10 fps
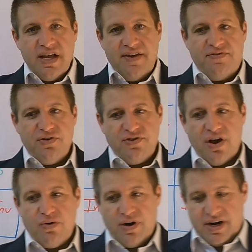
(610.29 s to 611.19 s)
if you
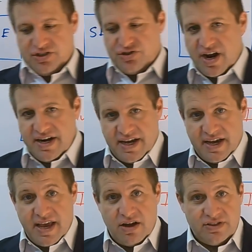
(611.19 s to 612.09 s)
know what a training
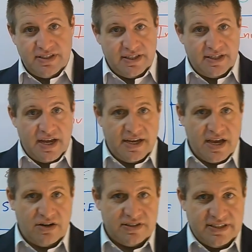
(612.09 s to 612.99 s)

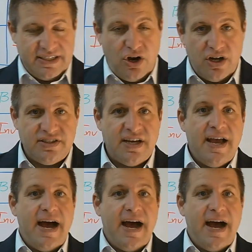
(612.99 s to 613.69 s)
accountant got,